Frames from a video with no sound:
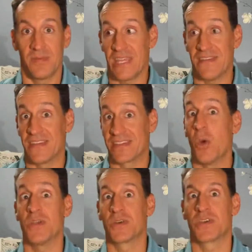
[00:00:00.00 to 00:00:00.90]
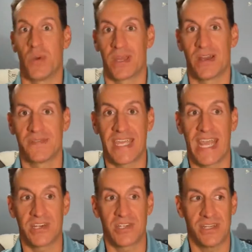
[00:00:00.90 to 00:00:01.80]
even though you're going on
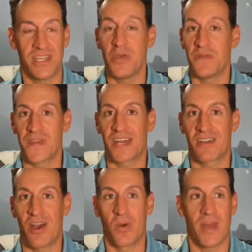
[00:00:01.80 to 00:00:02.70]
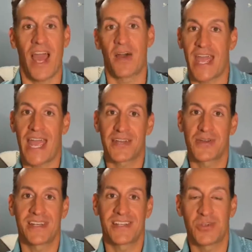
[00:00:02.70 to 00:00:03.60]
vacation, you figure out how the heck you're
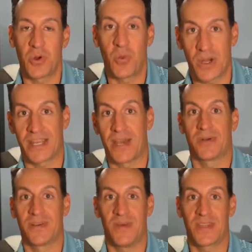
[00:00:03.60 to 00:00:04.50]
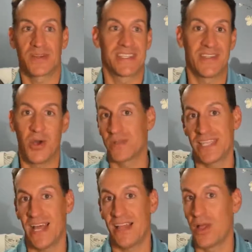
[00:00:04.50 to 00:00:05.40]
going to do a workout, whether it's in the
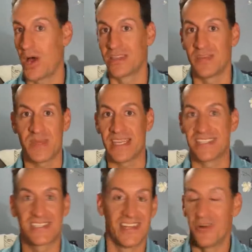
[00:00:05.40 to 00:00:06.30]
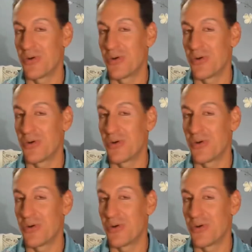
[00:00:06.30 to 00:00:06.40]
hotel, on the beach,